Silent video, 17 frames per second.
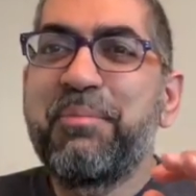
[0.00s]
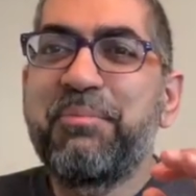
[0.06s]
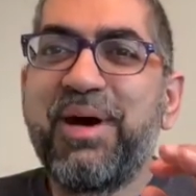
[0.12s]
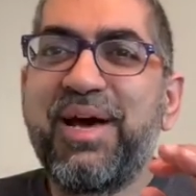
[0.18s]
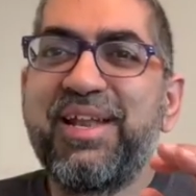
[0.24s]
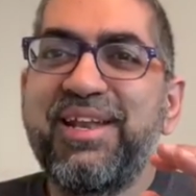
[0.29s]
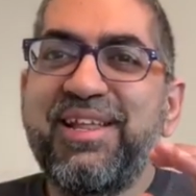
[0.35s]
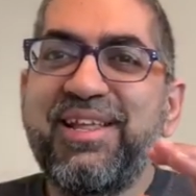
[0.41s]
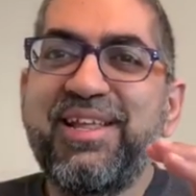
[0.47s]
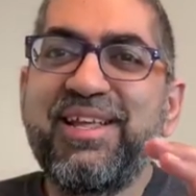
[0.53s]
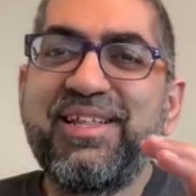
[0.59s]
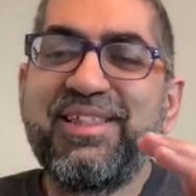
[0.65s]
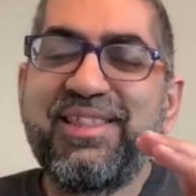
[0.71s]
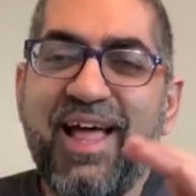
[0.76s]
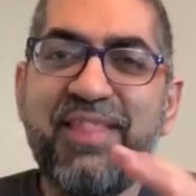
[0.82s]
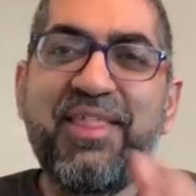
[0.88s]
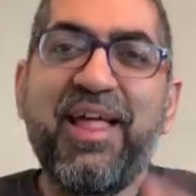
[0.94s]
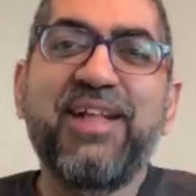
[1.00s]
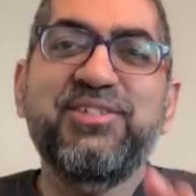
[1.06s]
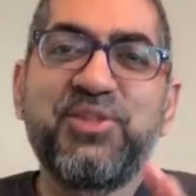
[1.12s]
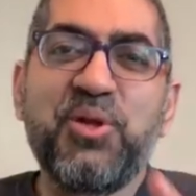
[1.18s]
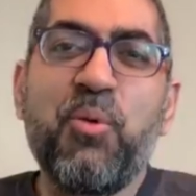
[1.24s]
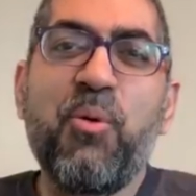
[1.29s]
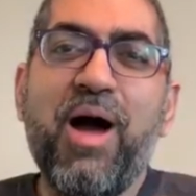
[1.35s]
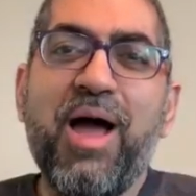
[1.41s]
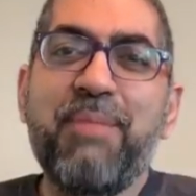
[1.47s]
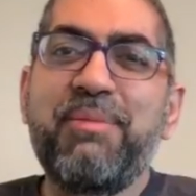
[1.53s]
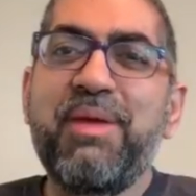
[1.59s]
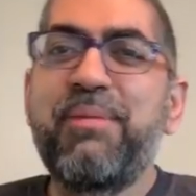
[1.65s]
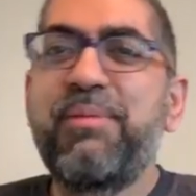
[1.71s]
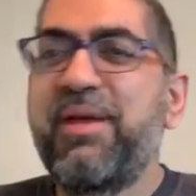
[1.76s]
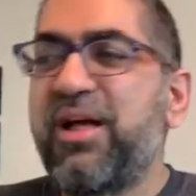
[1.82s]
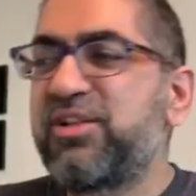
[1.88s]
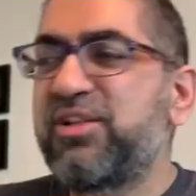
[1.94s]
But that's the why.
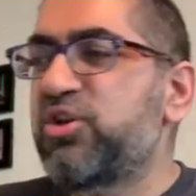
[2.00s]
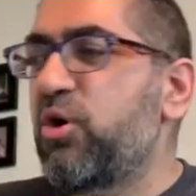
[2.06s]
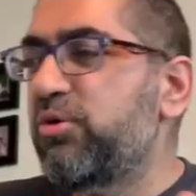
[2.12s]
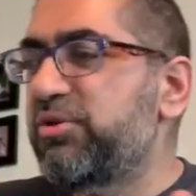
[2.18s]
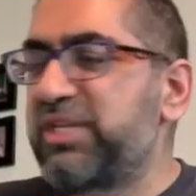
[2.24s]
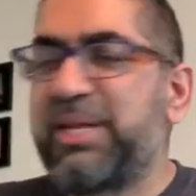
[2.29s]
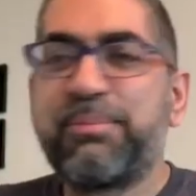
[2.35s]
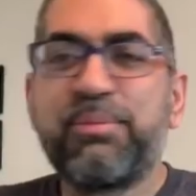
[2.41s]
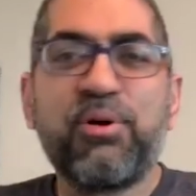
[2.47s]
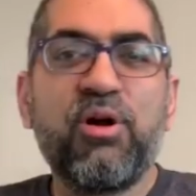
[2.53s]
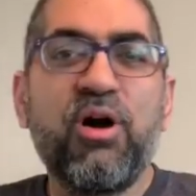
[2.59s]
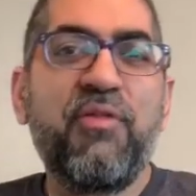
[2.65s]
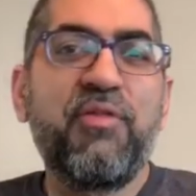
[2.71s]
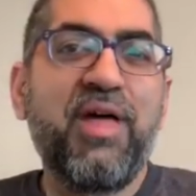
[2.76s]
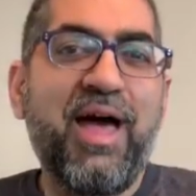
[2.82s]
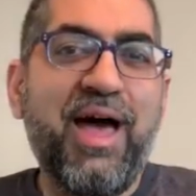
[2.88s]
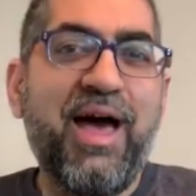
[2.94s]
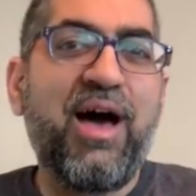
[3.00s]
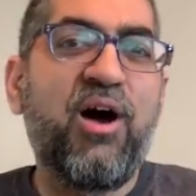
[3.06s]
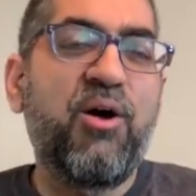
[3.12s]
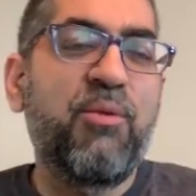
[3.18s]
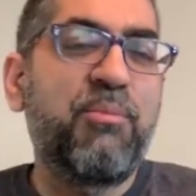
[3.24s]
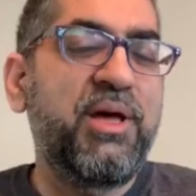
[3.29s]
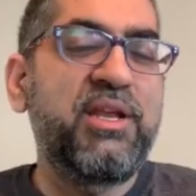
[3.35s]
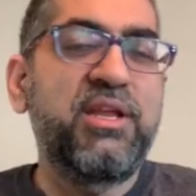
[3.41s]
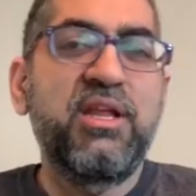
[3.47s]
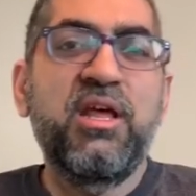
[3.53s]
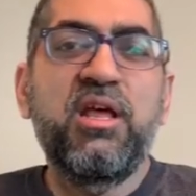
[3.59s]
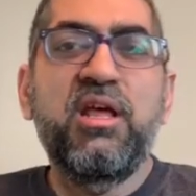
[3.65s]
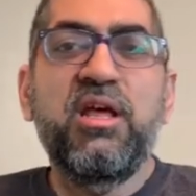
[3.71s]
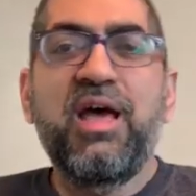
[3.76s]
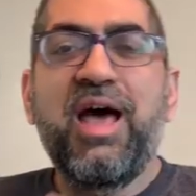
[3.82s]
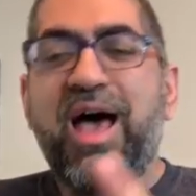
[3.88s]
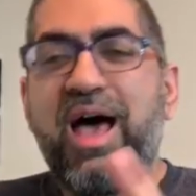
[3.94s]
Maybe I'll go deeper on the how. But
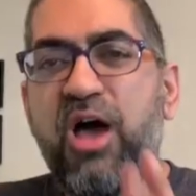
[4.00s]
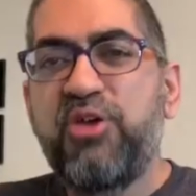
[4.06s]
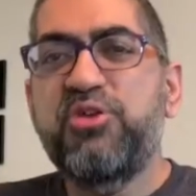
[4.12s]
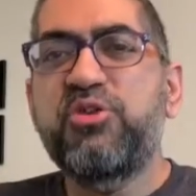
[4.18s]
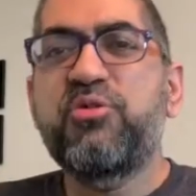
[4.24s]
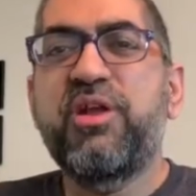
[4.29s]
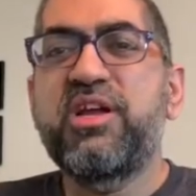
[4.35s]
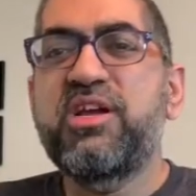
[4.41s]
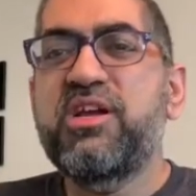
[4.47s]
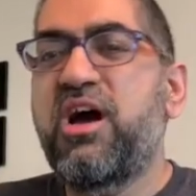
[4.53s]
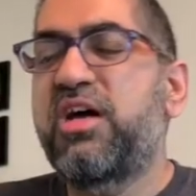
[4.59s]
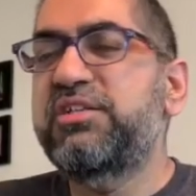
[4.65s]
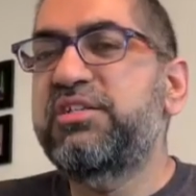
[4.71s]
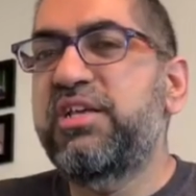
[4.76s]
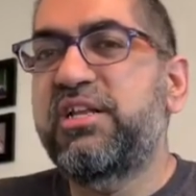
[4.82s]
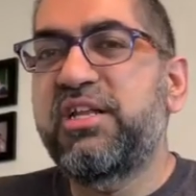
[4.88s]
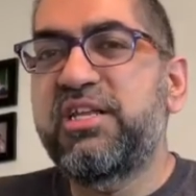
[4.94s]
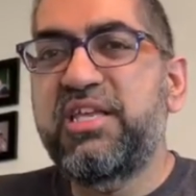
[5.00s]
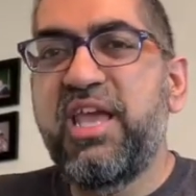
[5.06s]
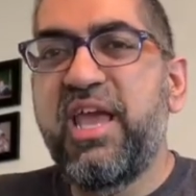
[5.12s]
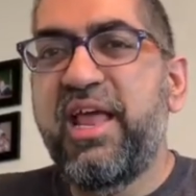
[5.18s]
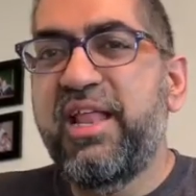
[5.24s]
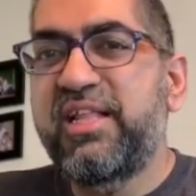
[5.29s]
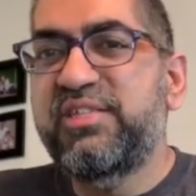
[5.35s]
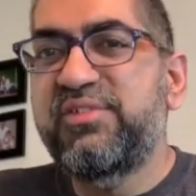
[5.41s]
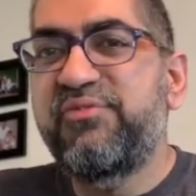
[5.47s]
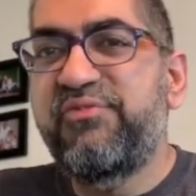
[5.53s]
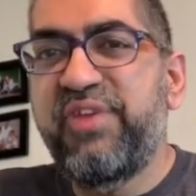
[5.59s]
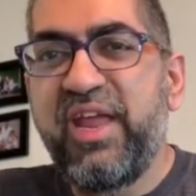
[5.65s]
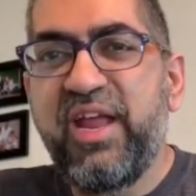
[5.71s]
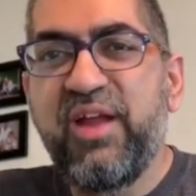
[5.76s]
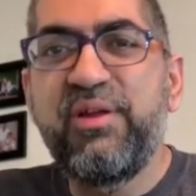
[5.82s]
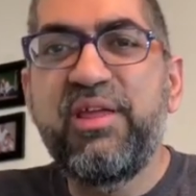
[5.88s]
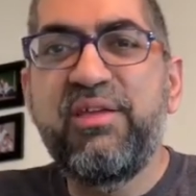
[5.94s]
how you create content, again, it's
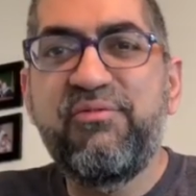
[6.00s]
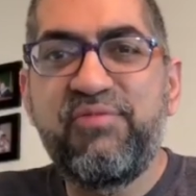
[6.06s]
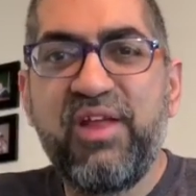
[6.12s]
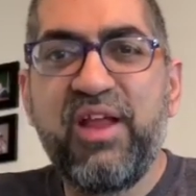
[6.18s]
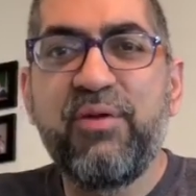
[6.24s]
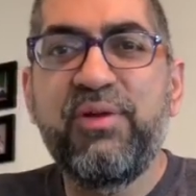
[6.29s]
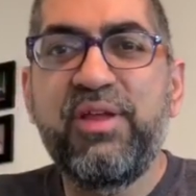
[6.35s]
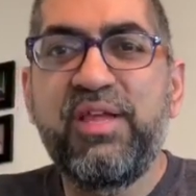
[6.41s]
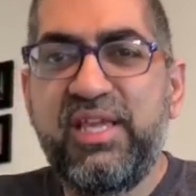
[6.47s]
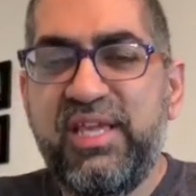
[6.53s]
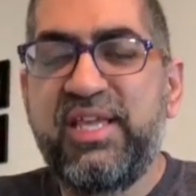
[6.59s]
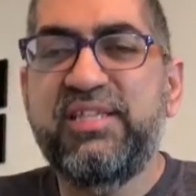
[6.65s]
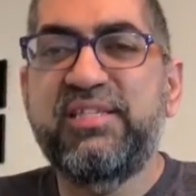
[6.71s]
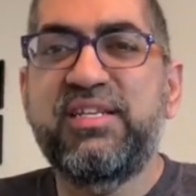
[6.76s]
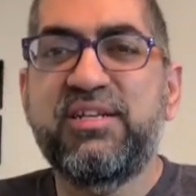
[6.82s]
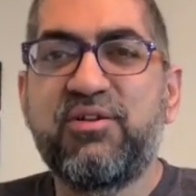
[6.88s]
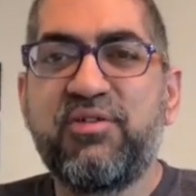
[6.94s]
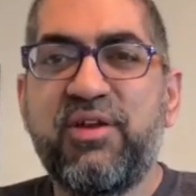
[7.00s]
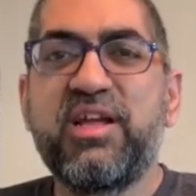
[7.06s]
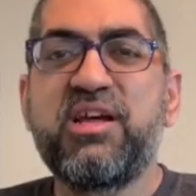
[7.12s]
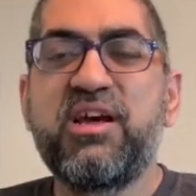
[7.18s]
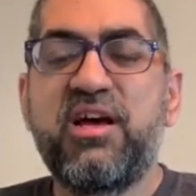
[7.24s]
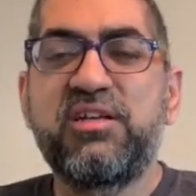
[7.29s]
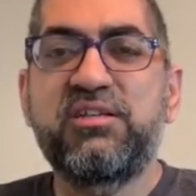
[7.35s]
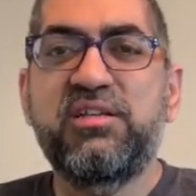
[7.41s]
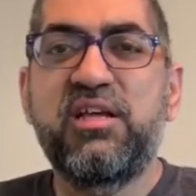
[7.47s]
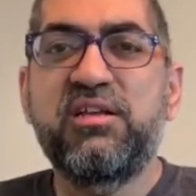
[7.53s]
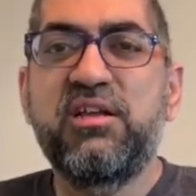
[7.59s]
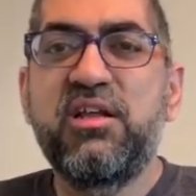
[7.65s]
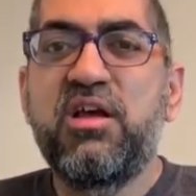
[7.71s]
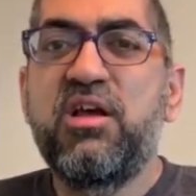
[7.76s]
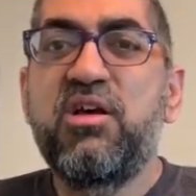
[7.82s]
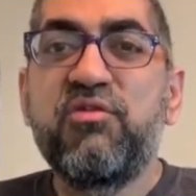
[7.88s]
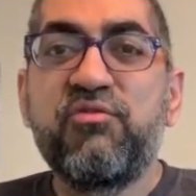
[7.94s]
very, very easy to create content.
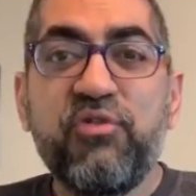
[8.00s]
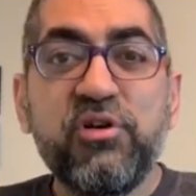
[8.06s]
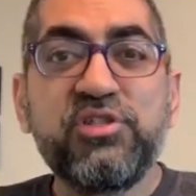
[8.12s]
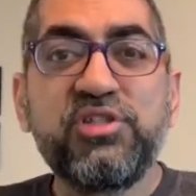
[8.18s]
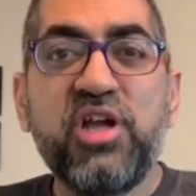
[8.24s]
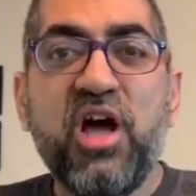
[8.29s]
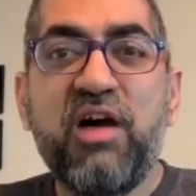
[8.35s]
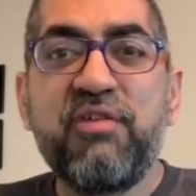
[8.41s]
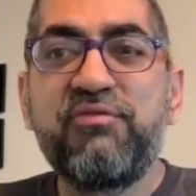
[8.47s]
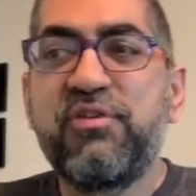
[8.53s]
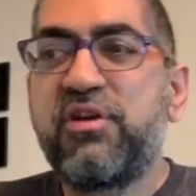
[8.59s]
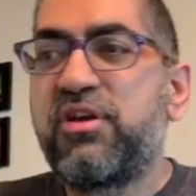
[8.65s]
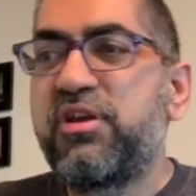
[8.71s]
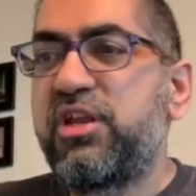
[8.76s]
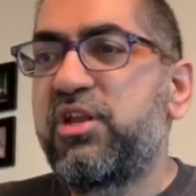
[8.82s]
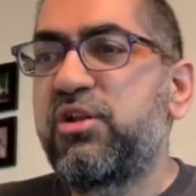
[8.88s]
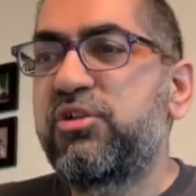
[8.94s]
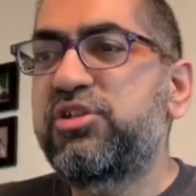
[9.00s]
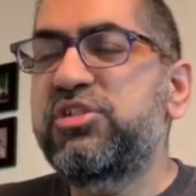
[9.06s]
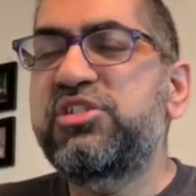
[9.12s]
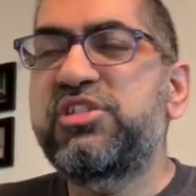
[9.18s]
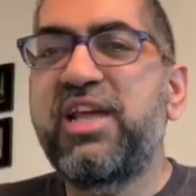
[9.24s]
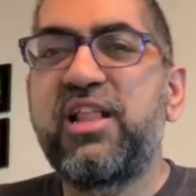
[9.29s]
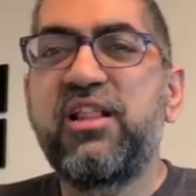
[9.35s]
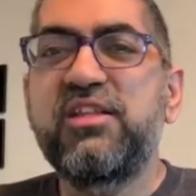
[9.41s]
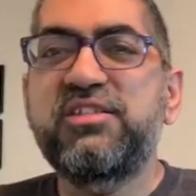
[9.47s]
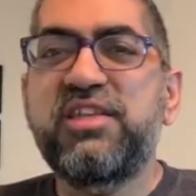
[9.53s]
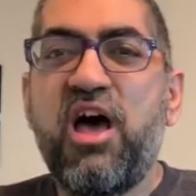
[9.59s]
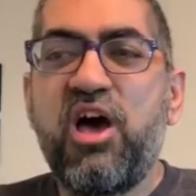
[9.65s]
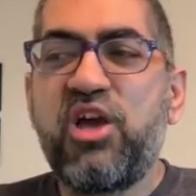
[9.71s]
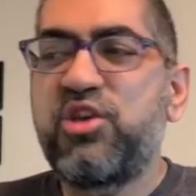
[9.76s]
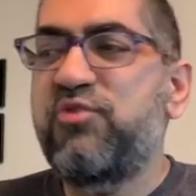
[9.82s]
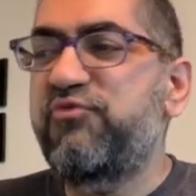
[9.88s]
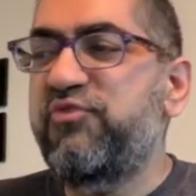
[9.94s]
First off, just tell us
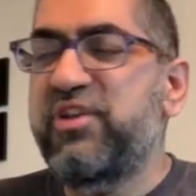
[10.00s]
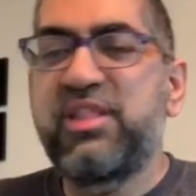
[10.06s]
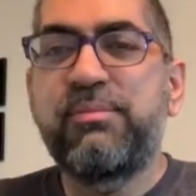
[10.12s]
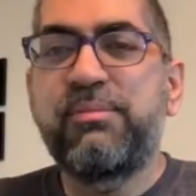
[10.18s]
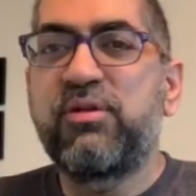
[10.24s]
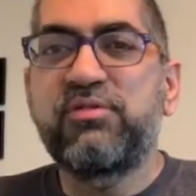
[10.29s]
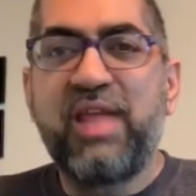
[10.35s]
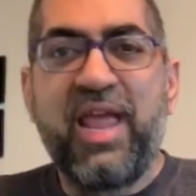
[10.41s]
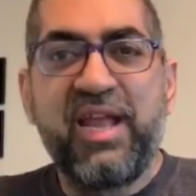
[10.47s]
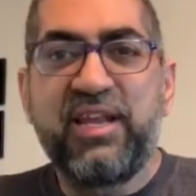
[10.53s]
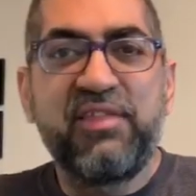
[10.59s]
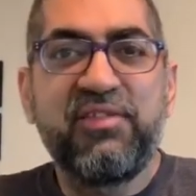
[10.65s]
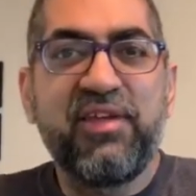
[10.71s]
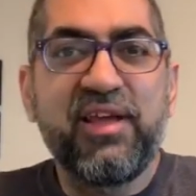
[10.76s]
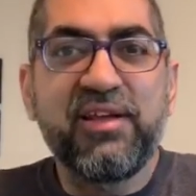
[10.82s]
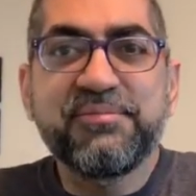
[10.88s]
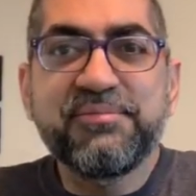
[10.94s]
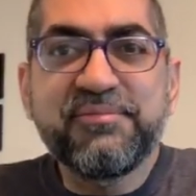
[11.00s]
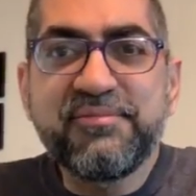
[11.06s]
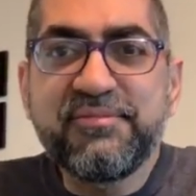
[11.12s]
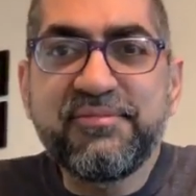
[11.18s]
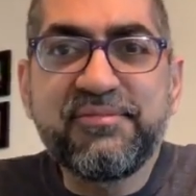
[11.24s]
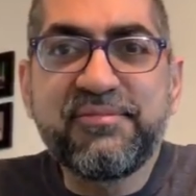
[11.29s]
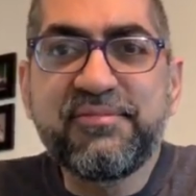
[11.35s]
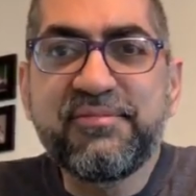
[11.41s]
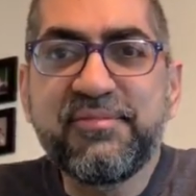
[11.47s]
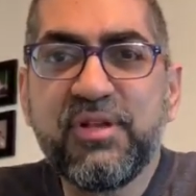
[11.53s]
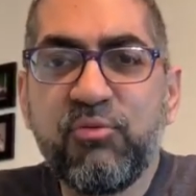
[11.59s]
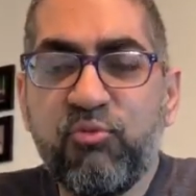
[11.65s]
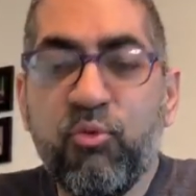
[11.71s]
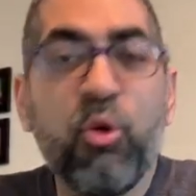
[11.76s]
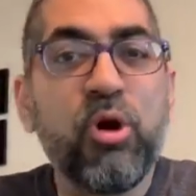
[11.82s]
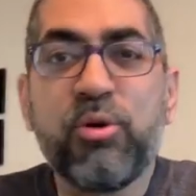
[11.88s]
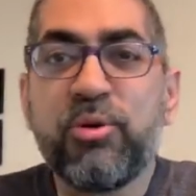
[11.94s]
how you feel about anything
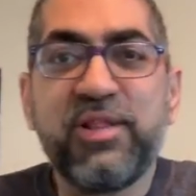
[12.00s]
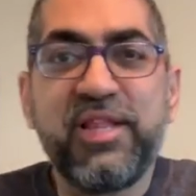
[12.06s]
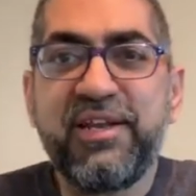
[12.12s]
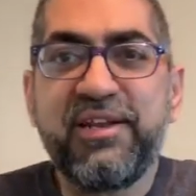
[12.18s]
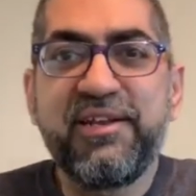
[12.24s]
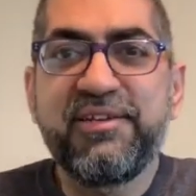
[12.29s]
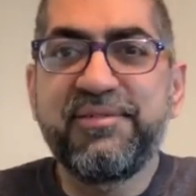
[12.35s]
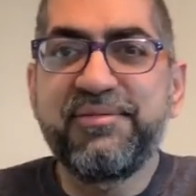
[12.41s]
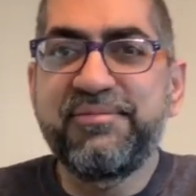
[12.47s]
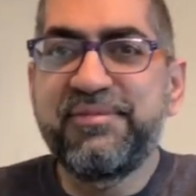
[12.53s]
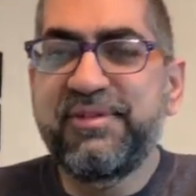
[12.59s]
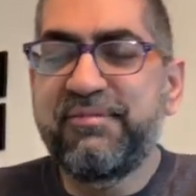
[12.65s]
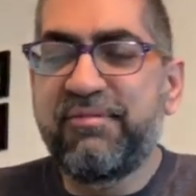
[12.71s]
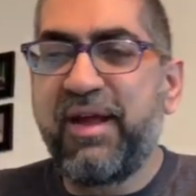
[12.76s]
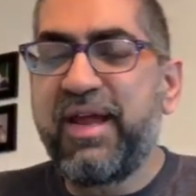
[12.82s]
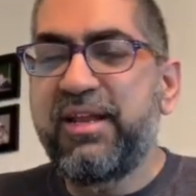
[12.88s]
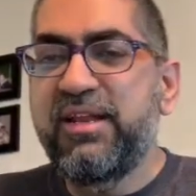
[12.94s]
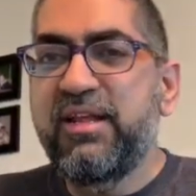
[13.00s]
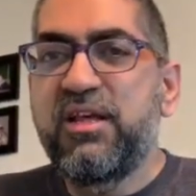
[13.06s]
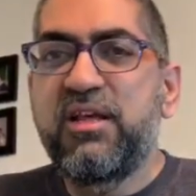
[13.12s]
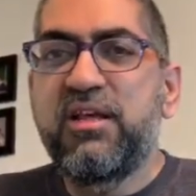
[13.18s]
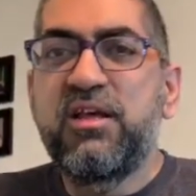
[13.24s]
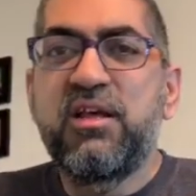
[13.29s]
work-related, right?